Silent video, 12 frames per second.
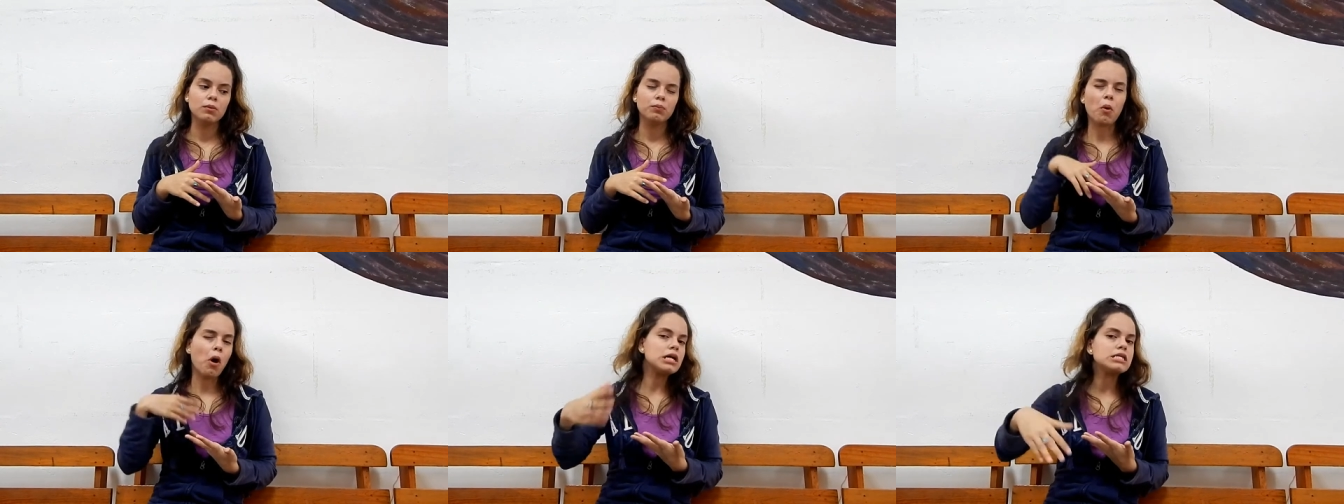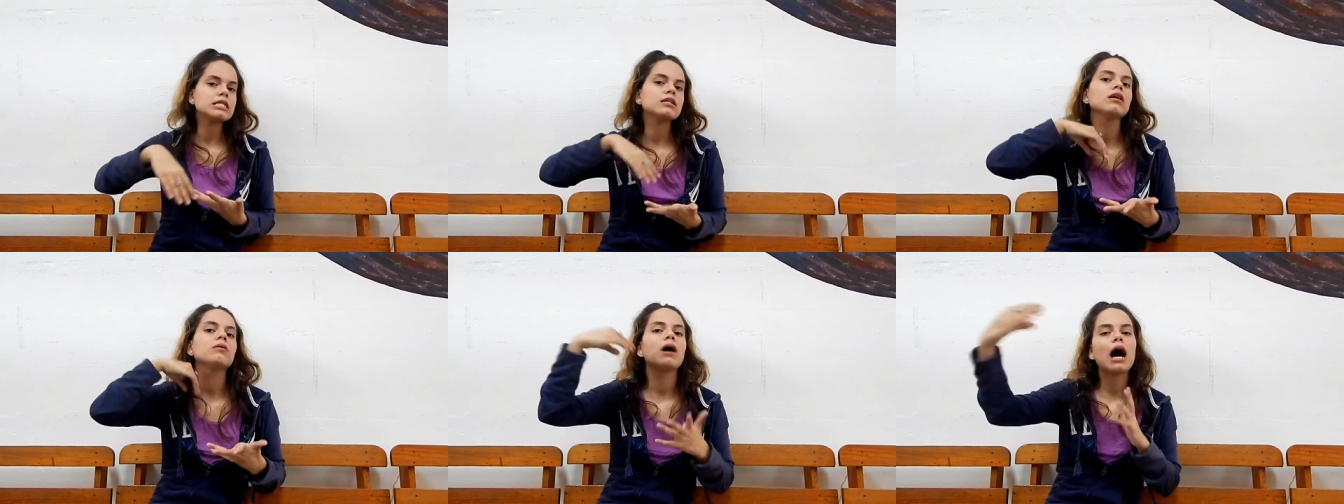pointing
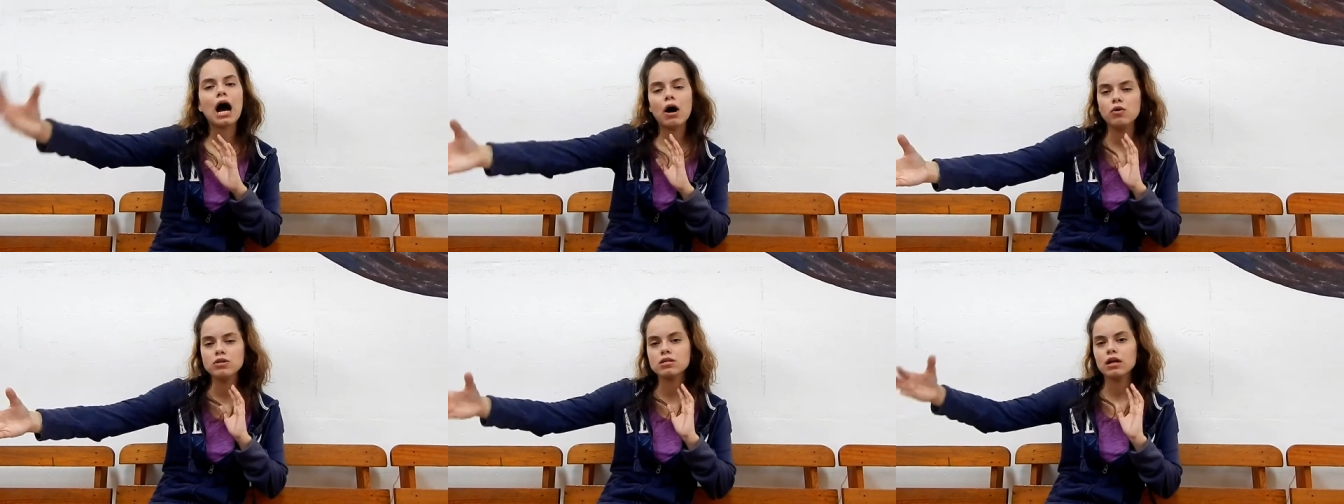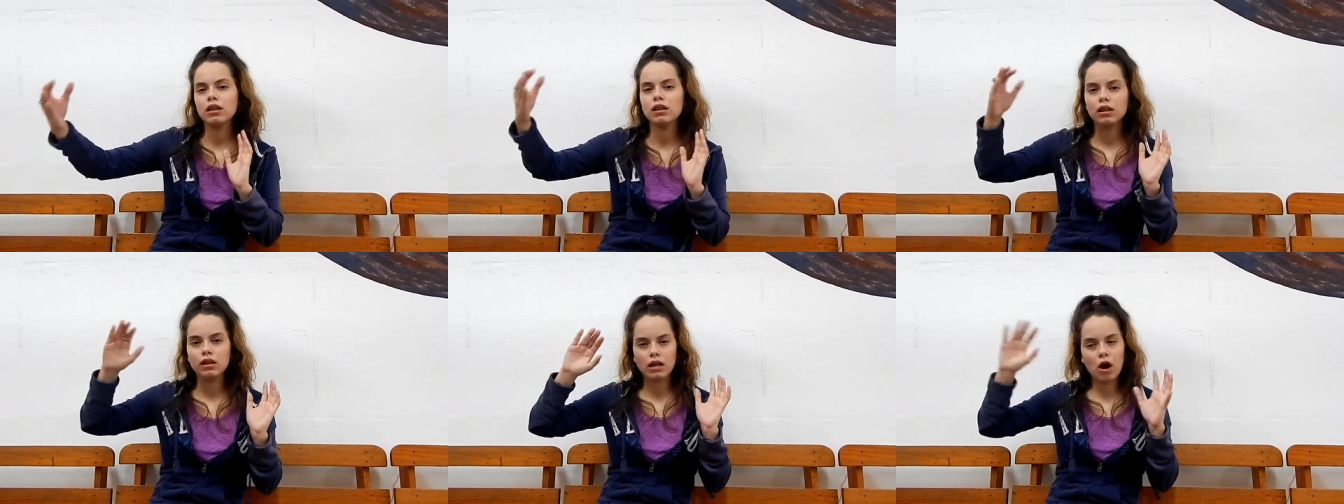them out
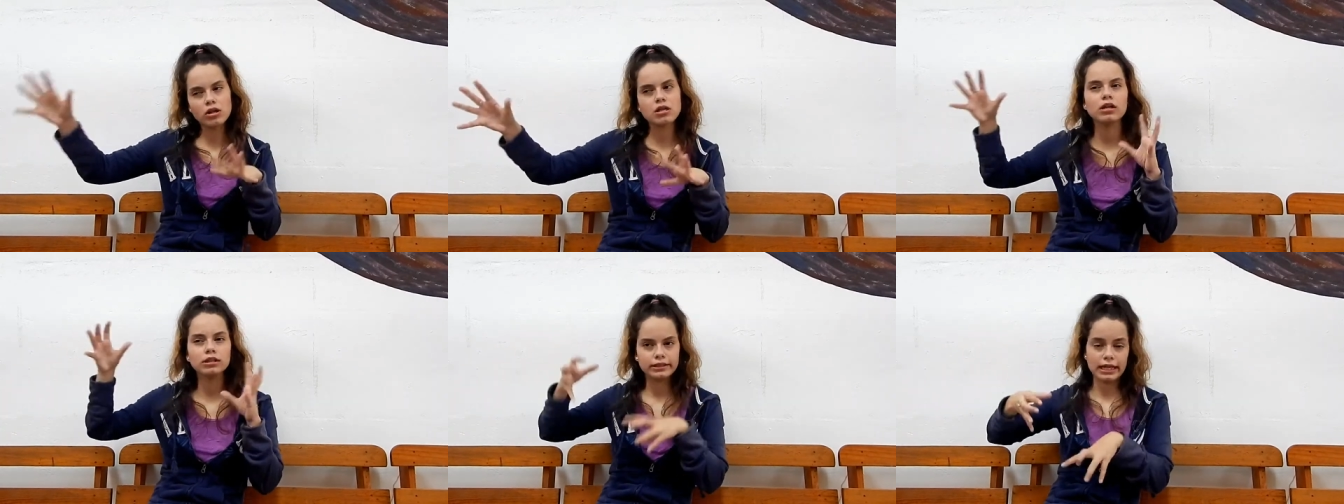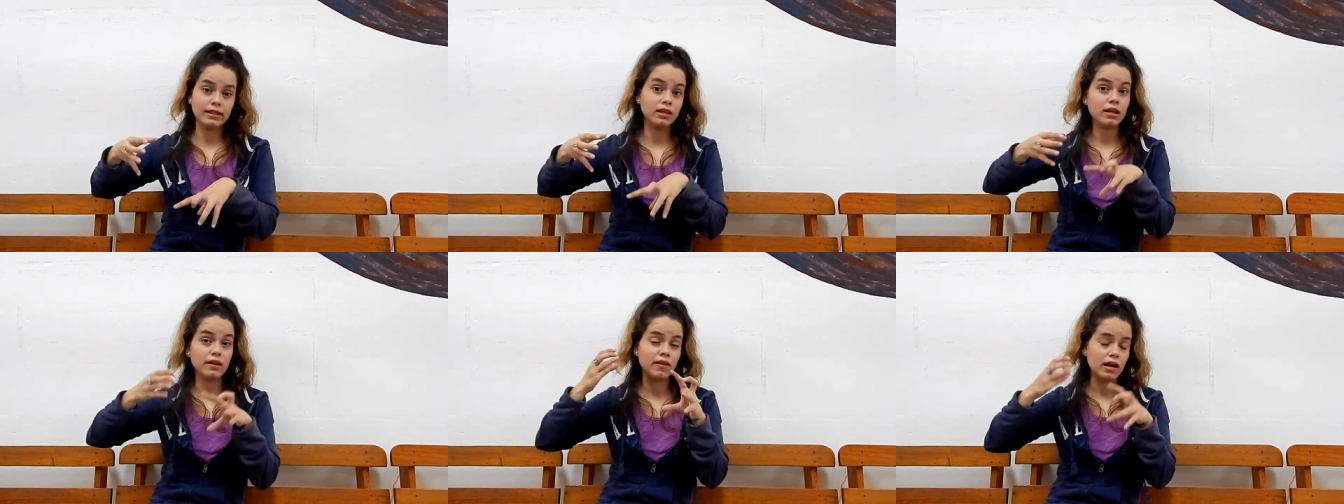and understanding
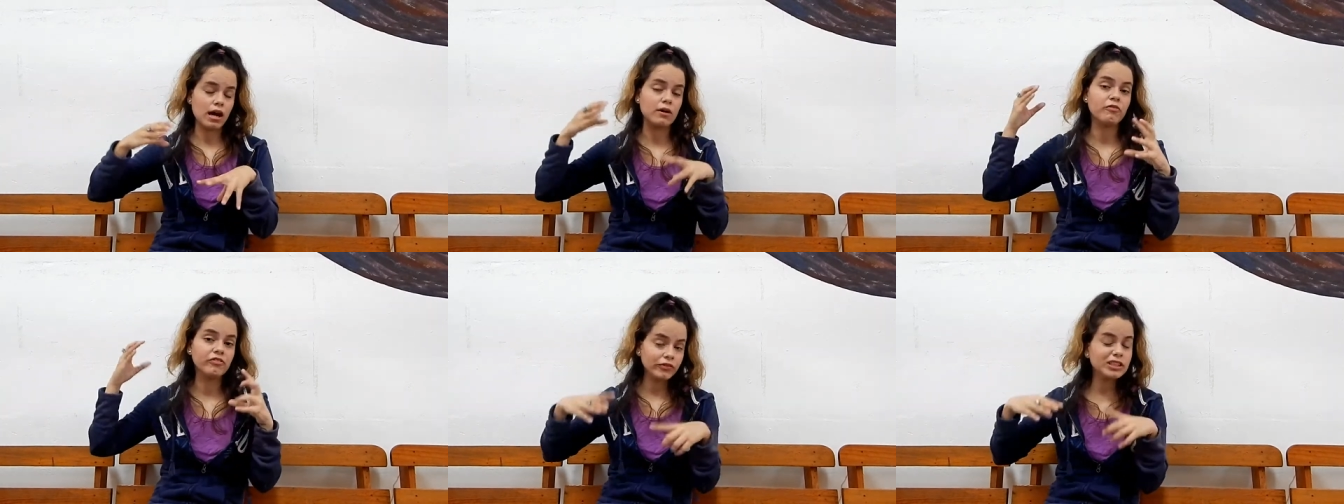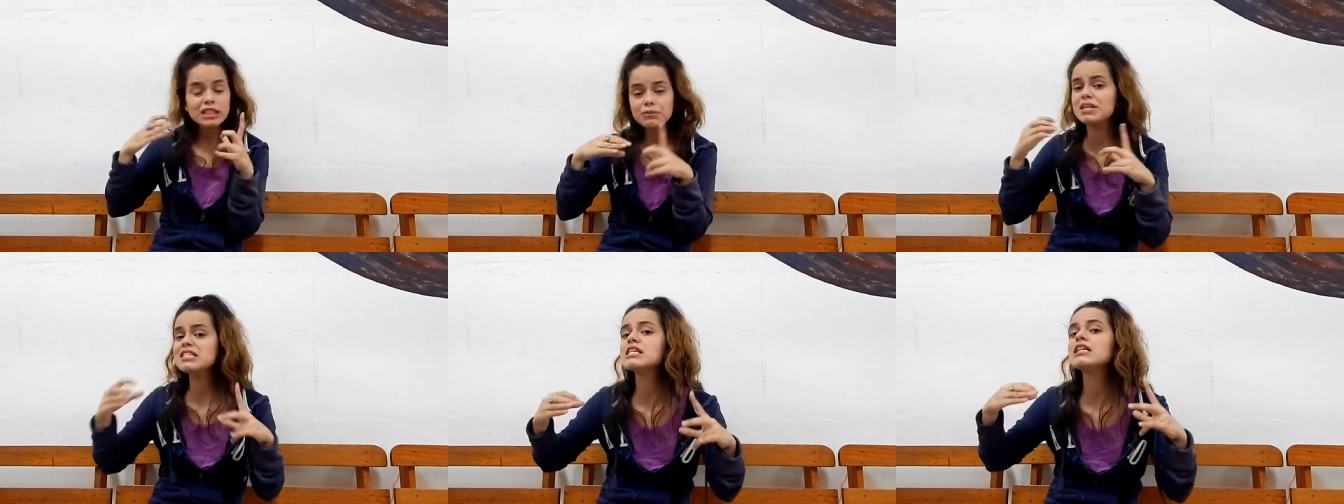that they are
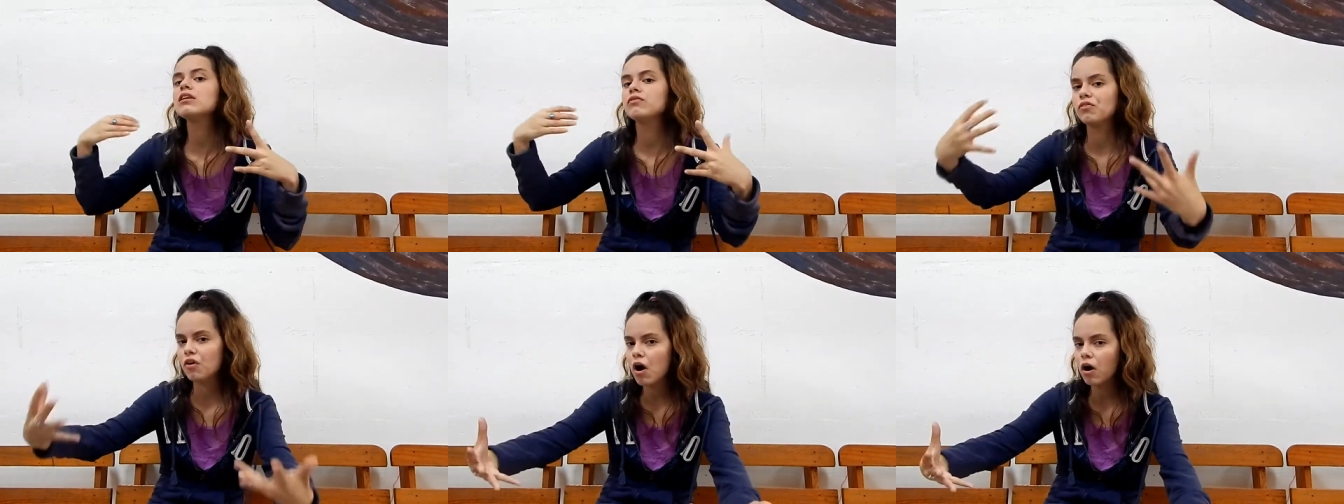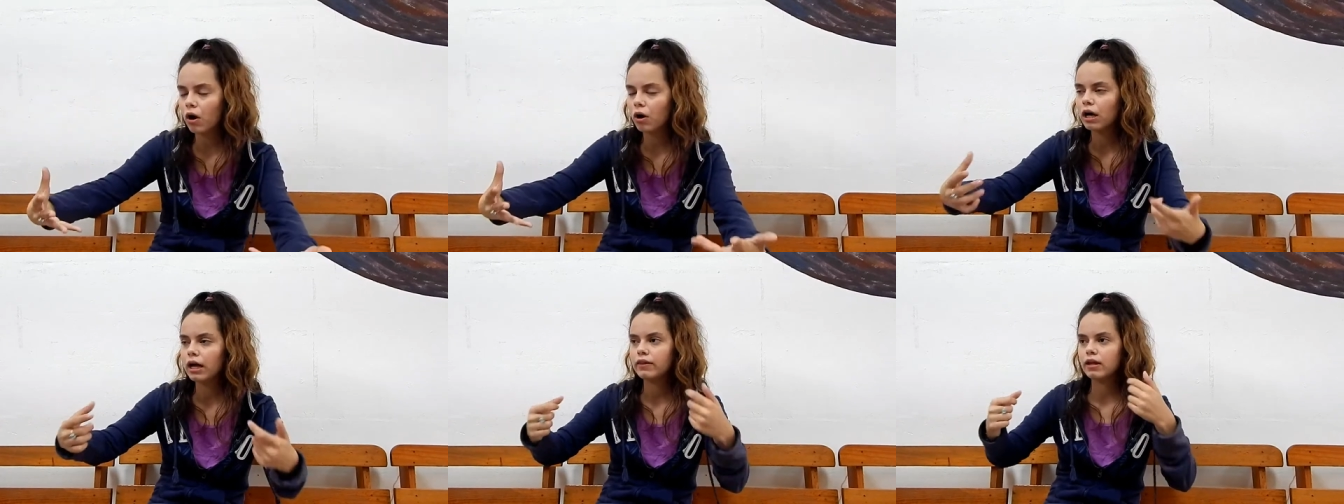fundamentally wrong
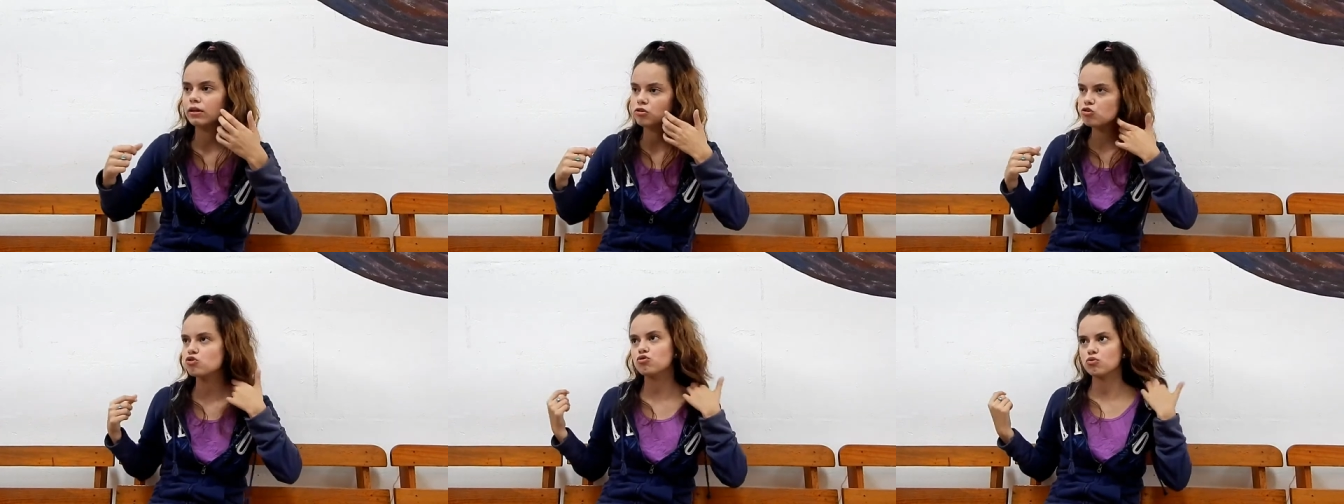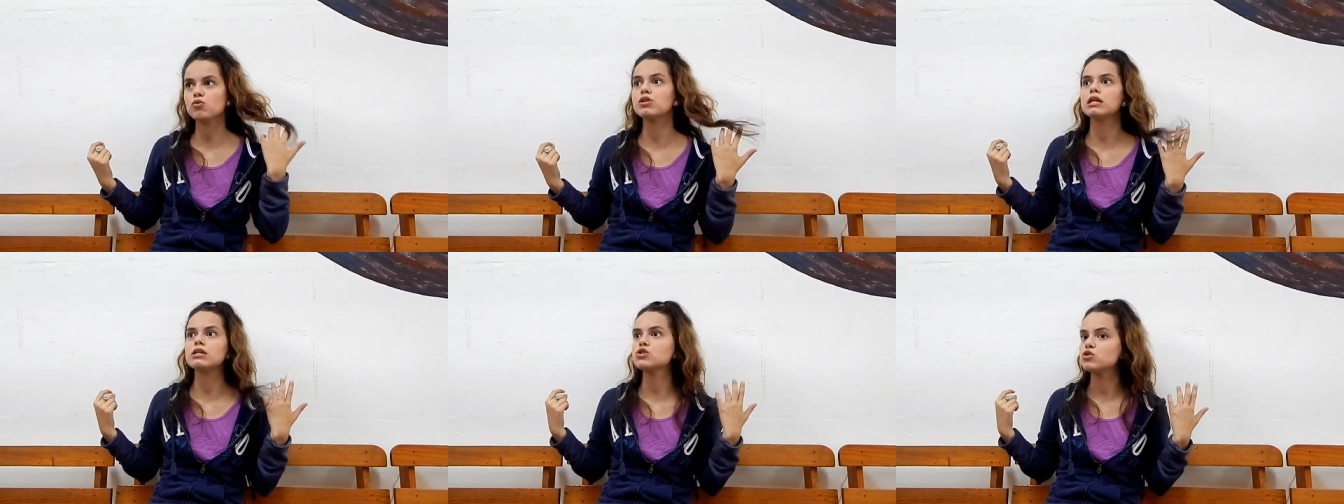and that you
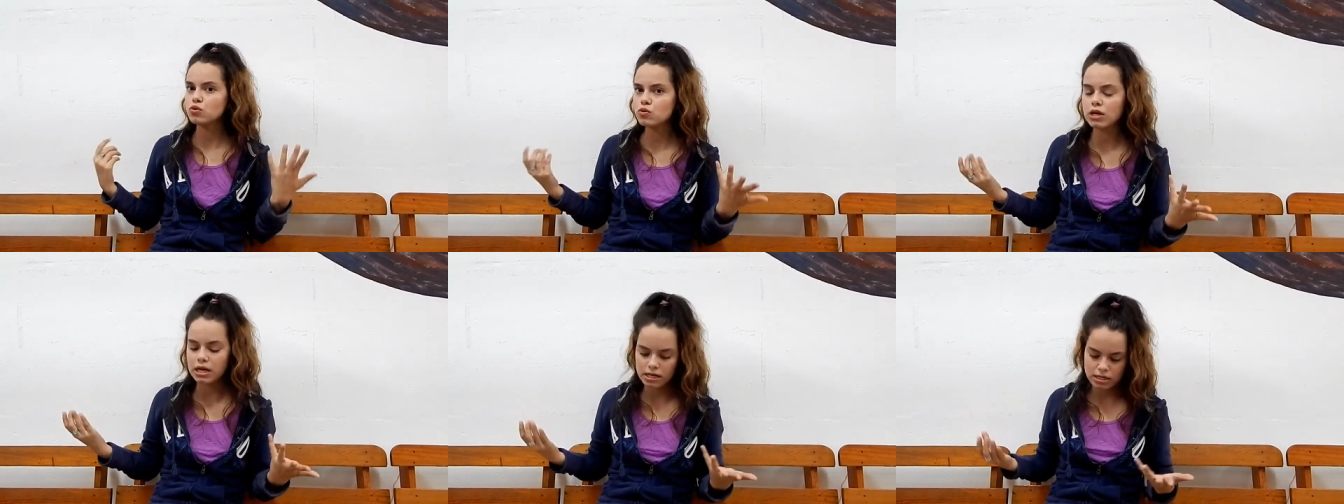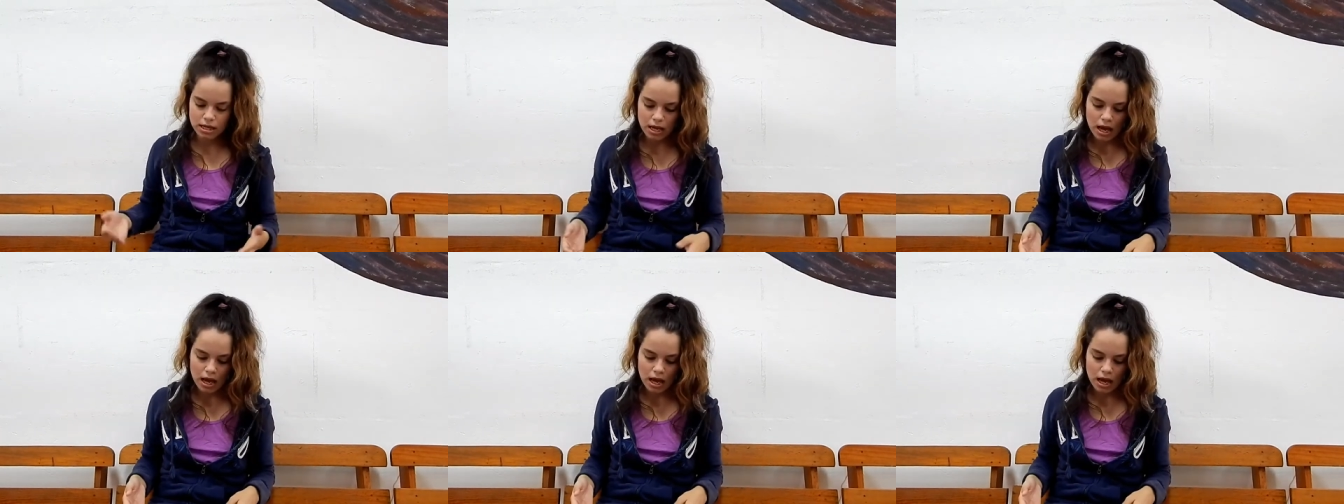shouldn't do it